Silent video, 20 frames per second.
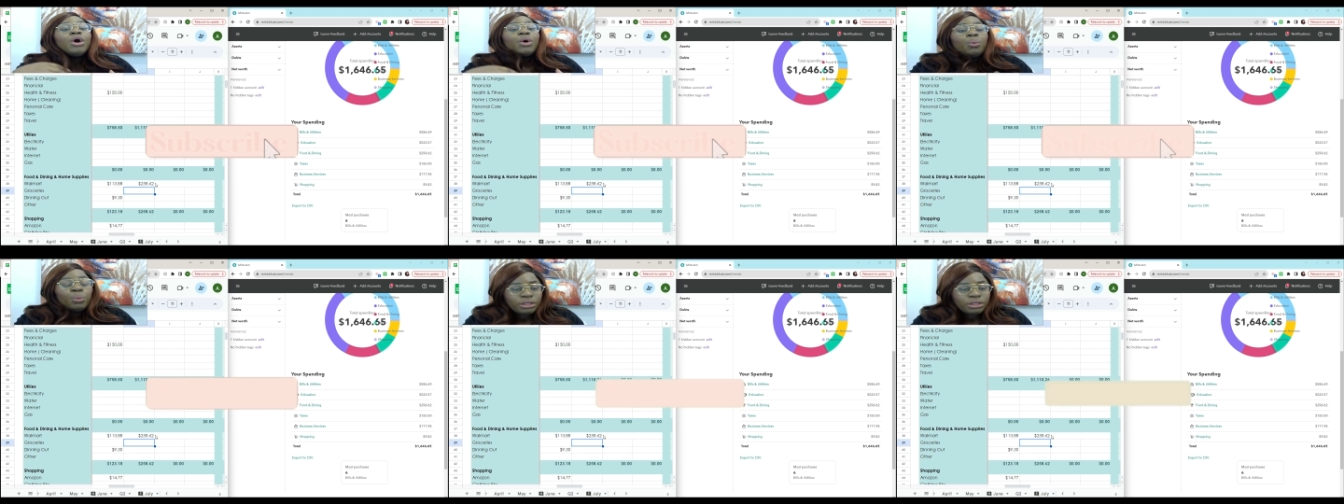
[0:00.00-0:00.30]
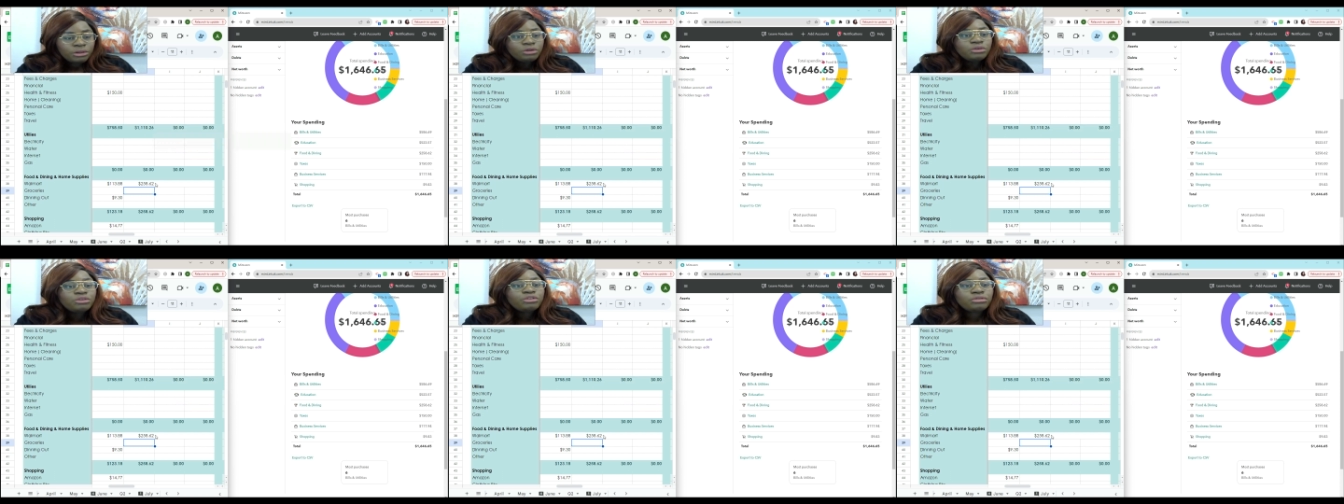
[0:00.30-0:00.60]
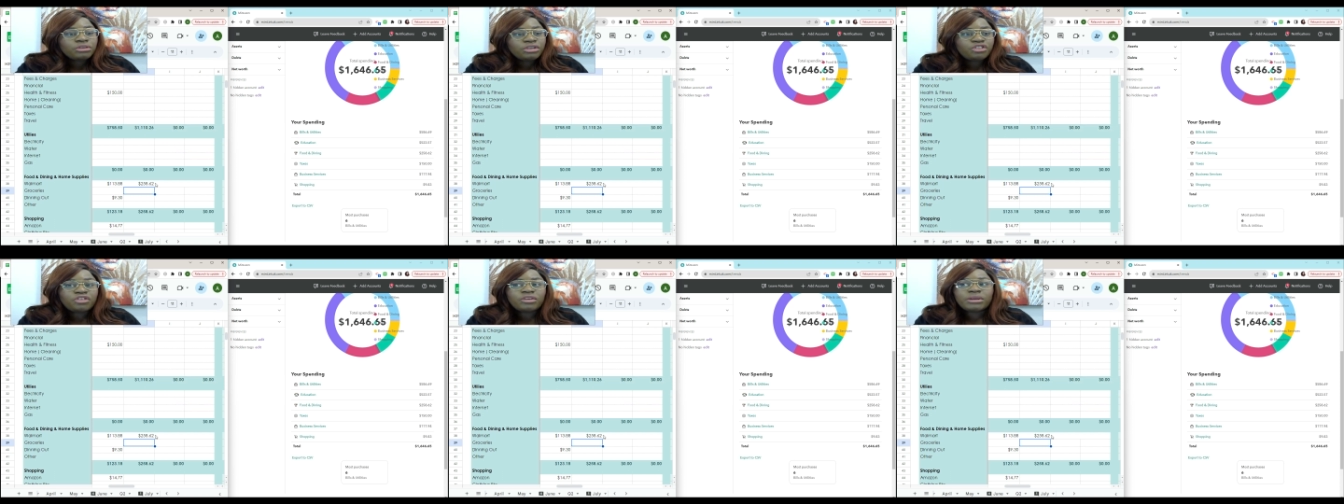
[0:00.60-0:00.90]
with a
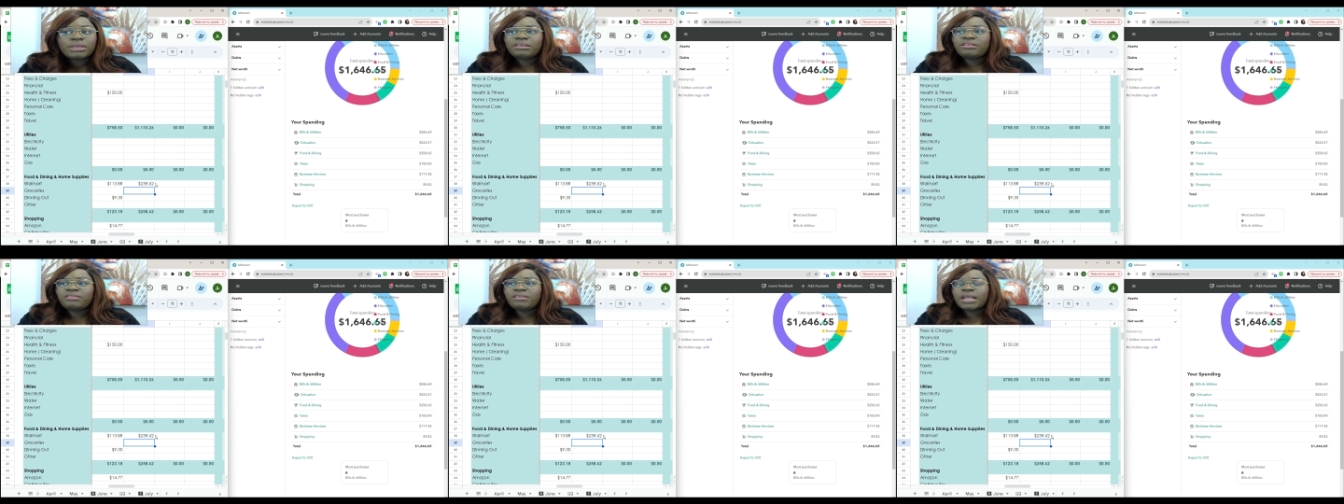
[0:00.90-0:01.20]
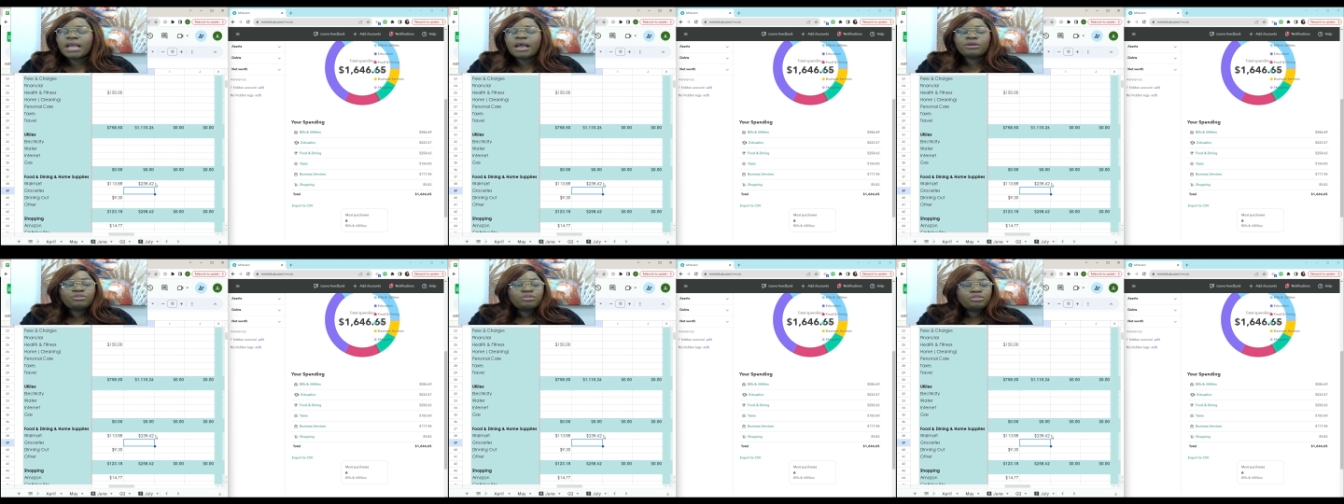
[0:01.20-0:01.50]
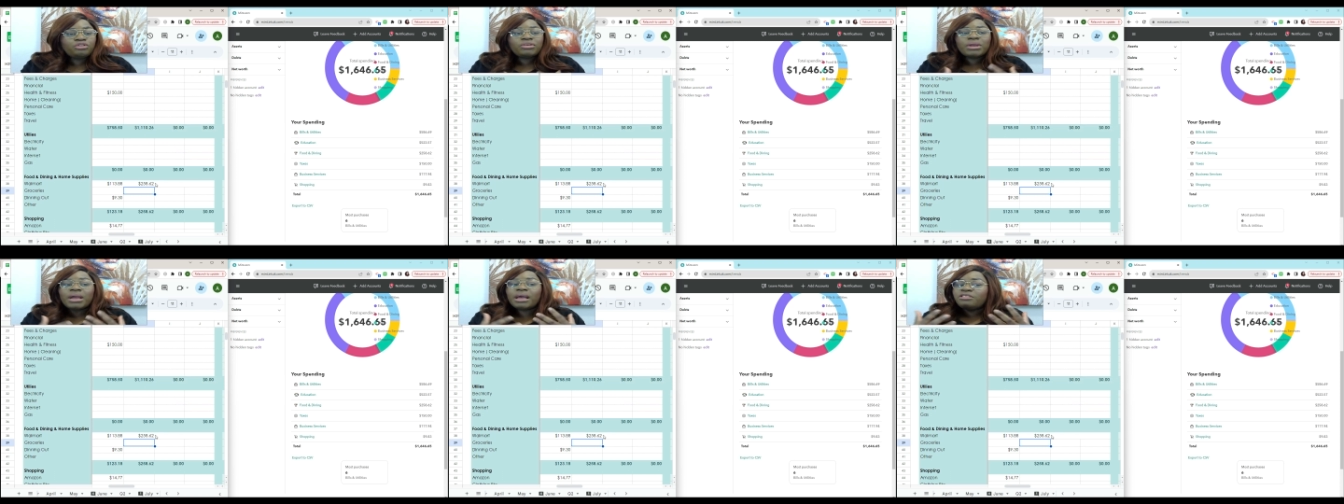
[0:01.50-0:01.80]
nutritionist now,
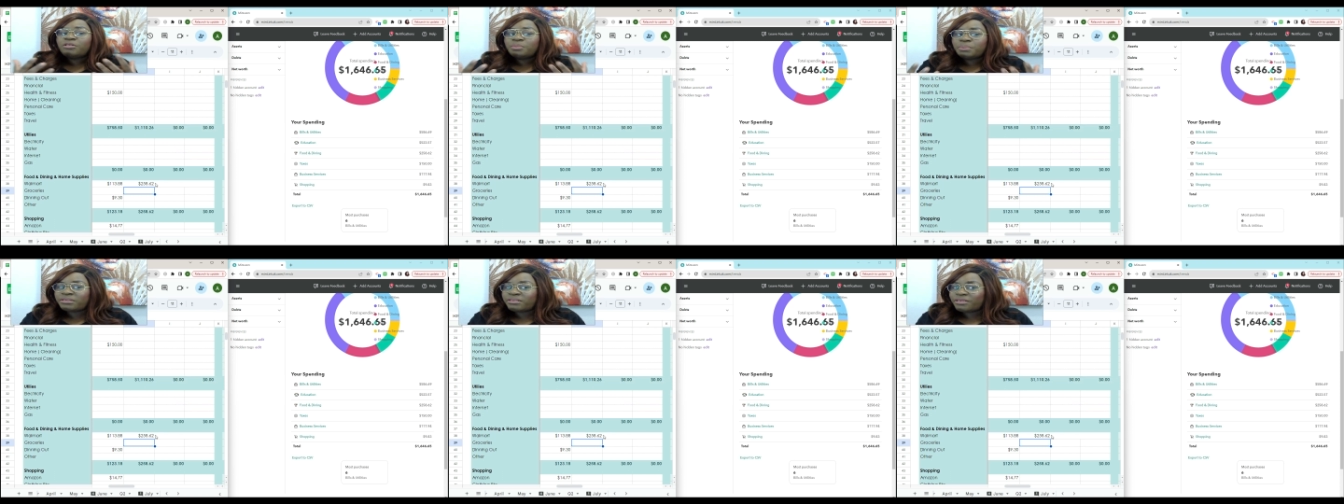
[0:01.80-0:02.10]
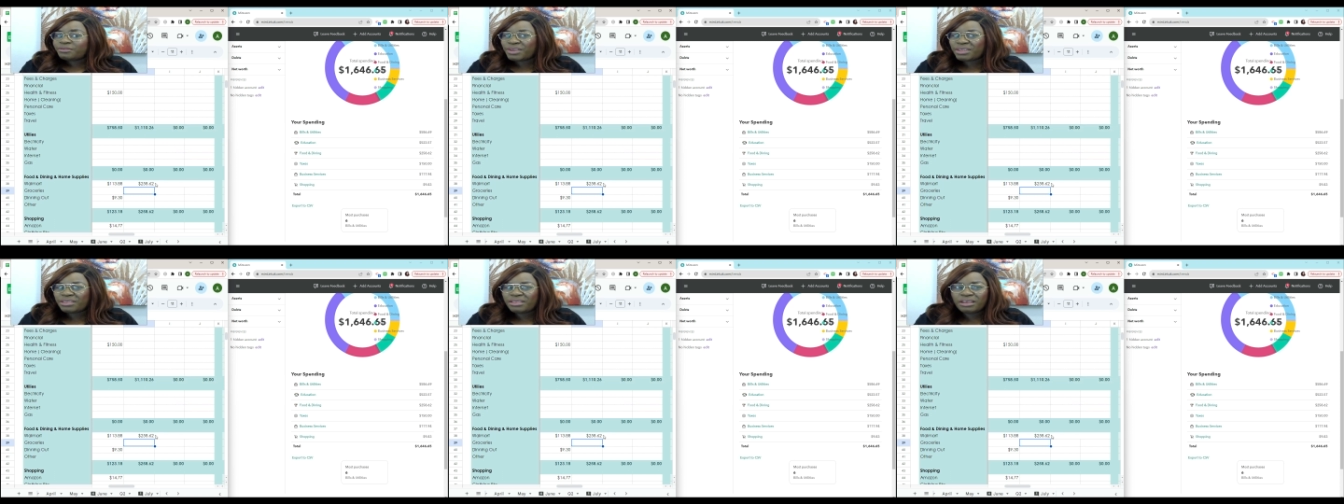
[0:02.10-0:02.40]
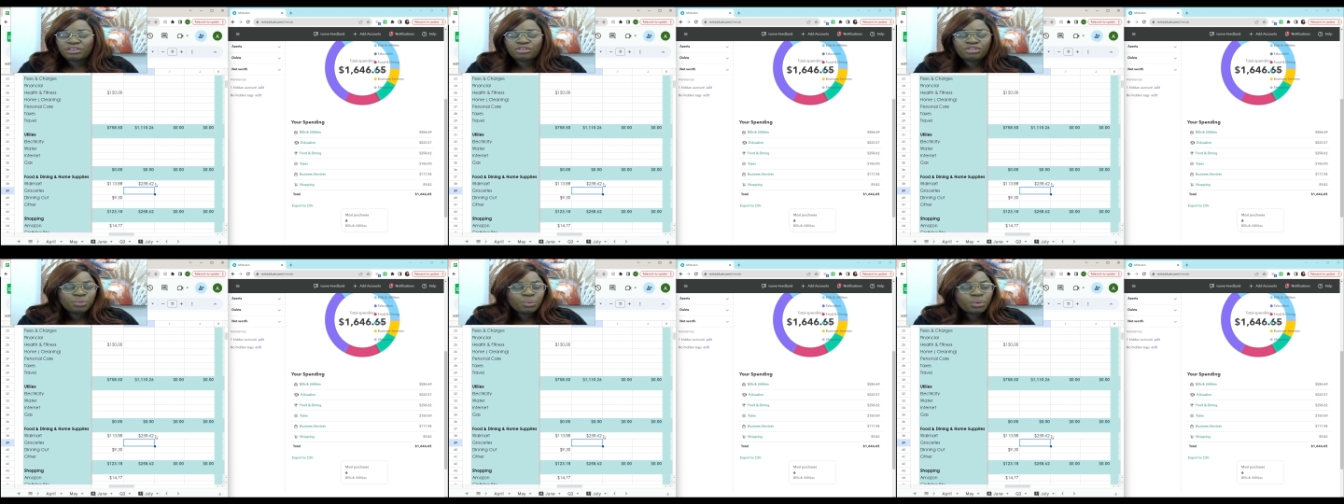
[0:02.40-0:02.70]
so she has specific
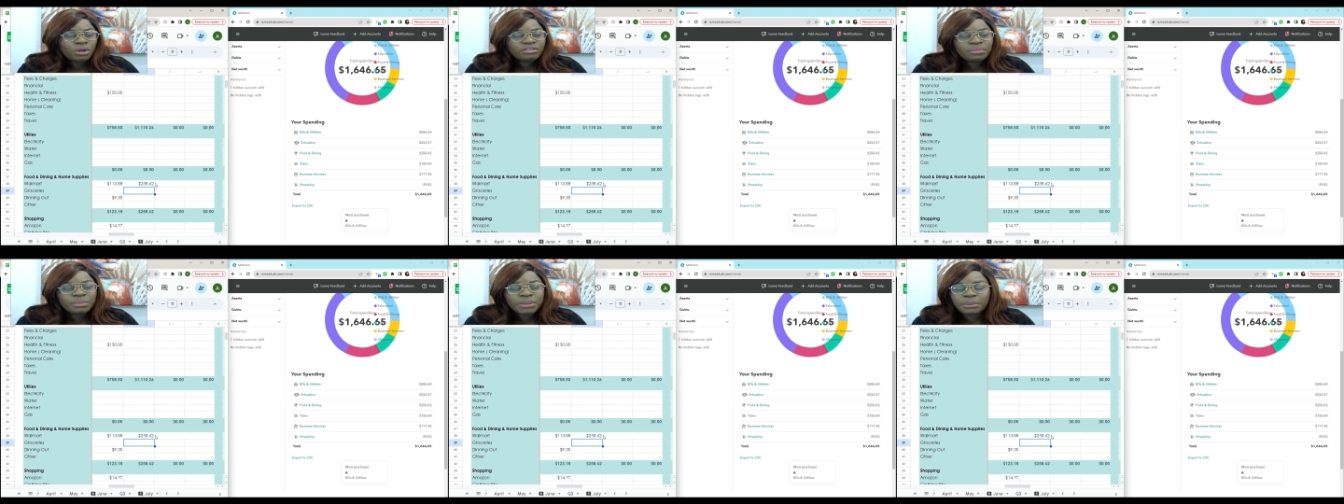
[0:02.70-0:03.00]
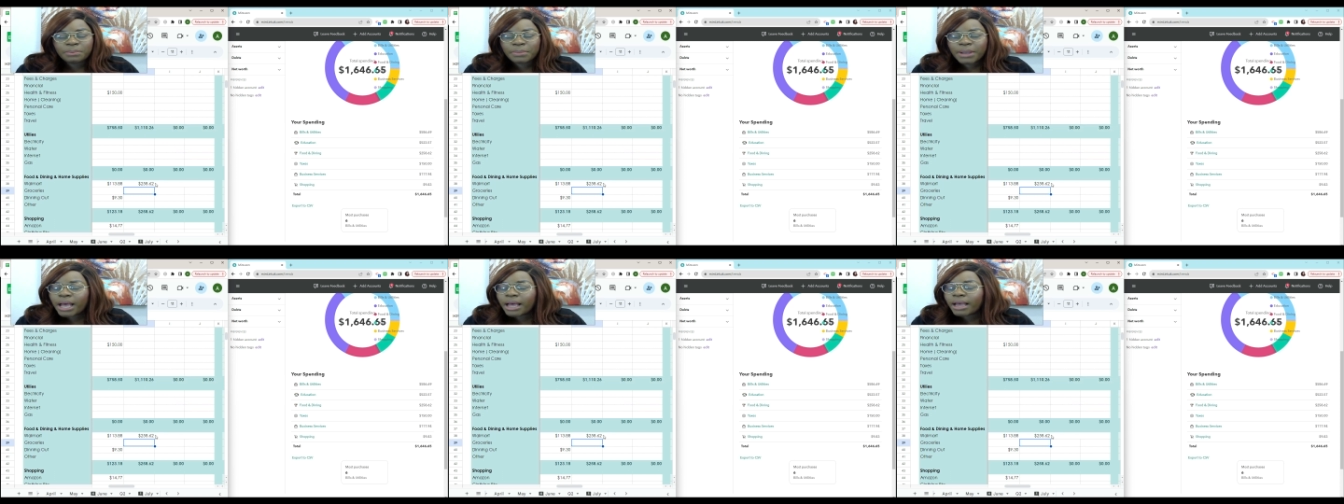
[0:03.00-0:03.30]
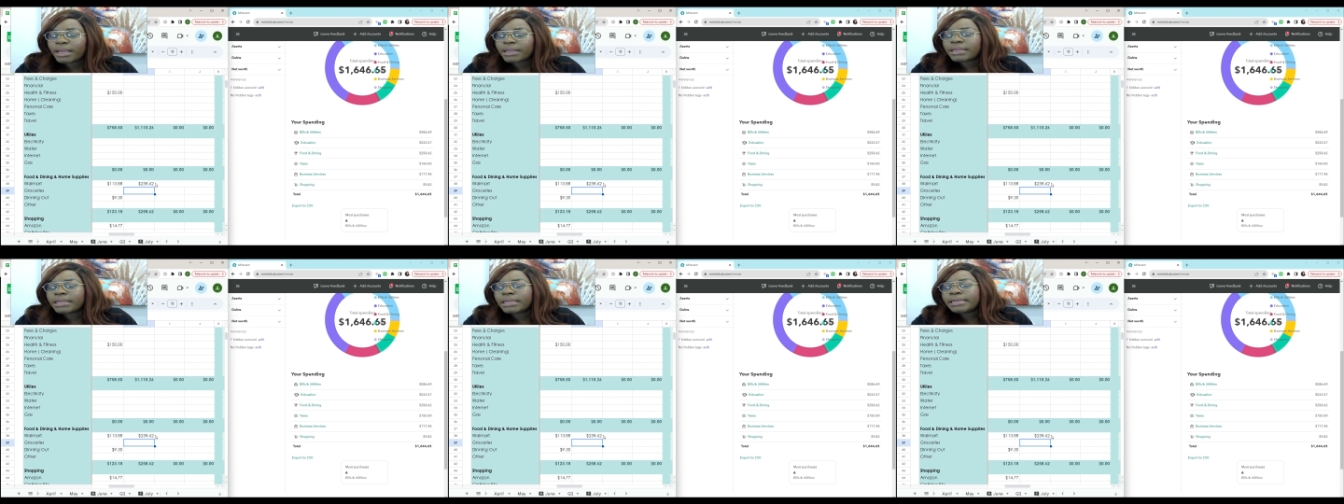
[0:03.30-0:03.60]
things she wants me to
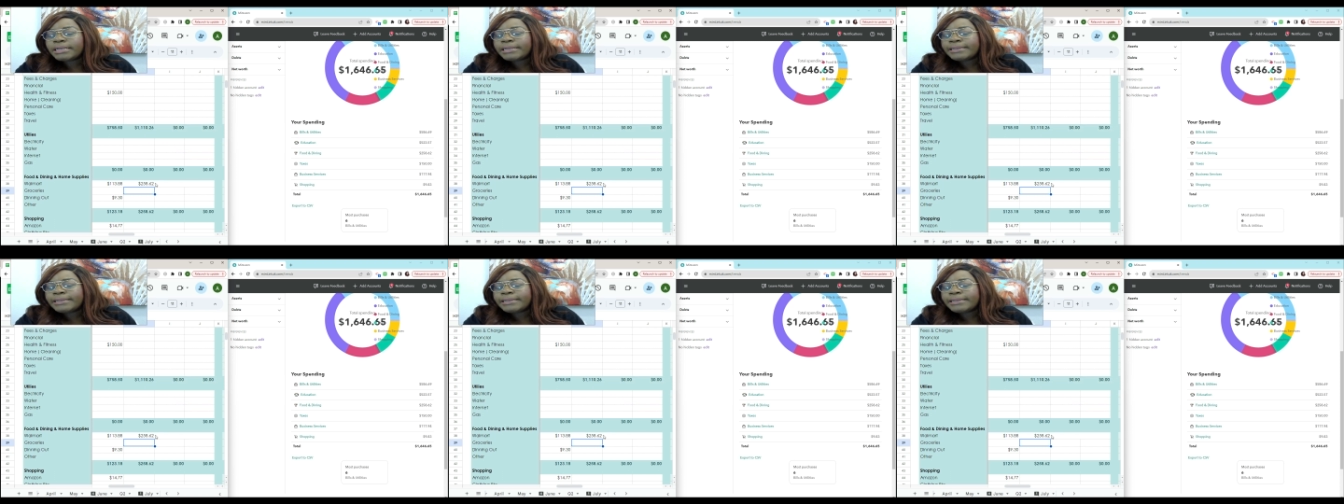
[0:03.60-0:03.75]
buy.